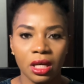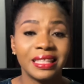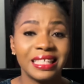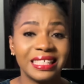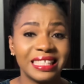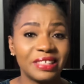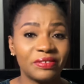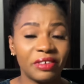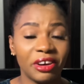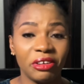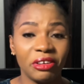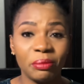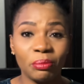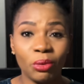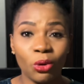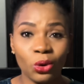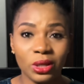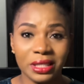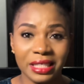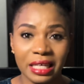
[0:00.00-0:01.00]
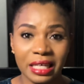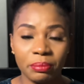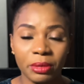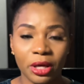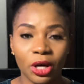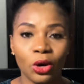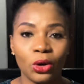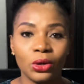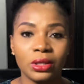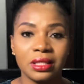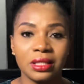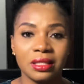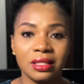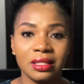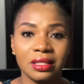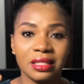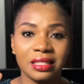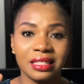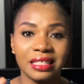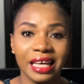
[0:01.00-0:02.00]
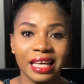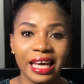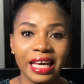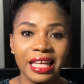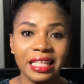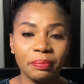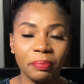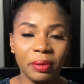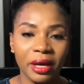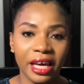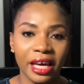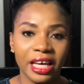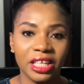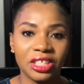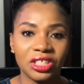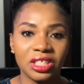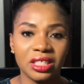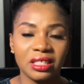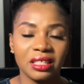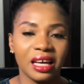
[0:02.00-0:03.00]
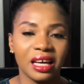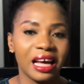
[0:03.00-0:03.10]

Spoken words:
This is very important because the skin pH